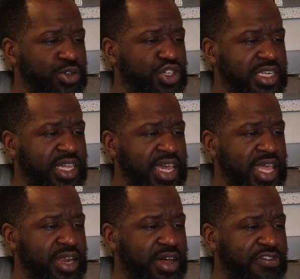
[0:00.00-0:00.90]
You just
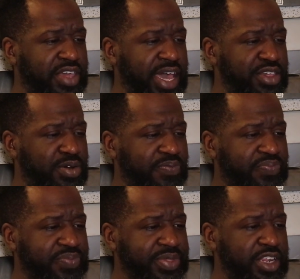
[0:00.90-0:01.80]
can't get enough, can you?
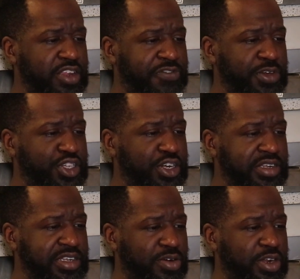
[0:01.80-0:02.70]
In the future,
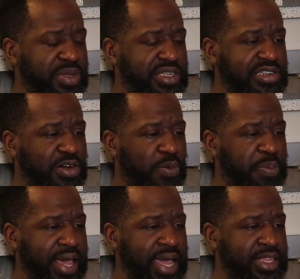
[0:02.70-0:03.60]
it's going to be so
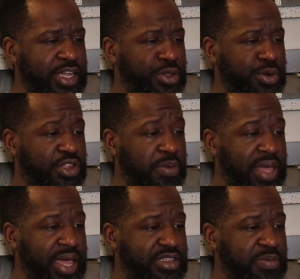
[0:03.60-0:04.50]
bad that you'll
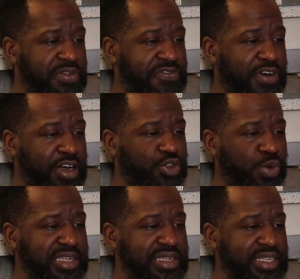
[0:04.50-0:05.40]
demand to be fucked
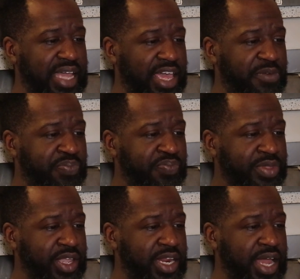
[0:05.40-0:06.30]
twice a day.
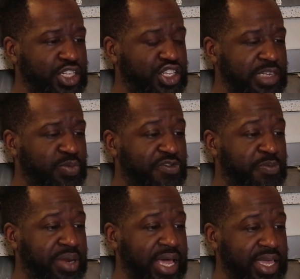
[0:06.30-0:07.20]
And not just with
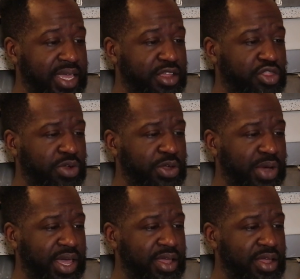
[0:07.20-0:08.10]
blank and a
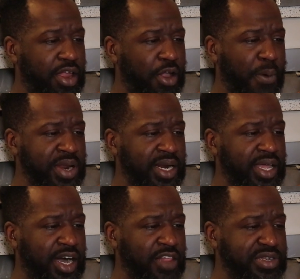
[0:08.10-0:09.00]
3-way. When I
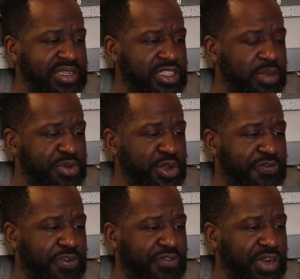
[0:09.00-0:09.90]
let others see the
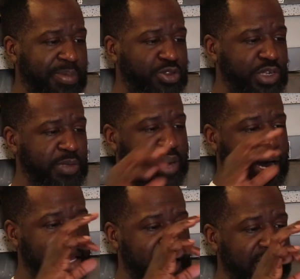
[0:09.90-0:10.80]
beautiful, voluptuous
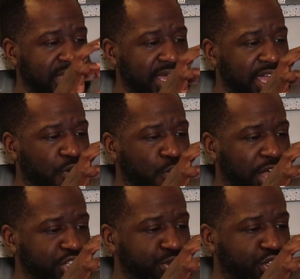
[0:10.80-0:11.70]
body and
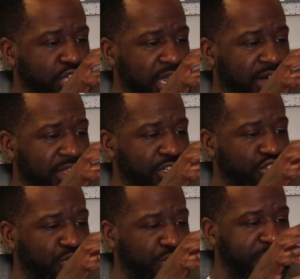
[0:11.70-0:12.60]
watch you shake
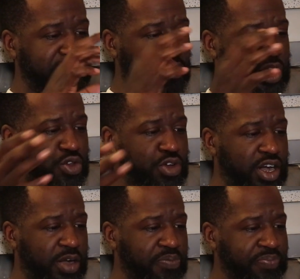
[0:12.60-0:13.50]
uncontrollably when you
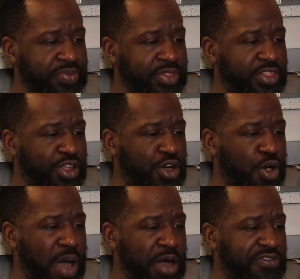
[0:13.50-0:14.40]
come, they'll
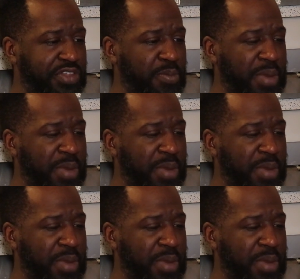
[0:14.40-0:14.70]
go out of their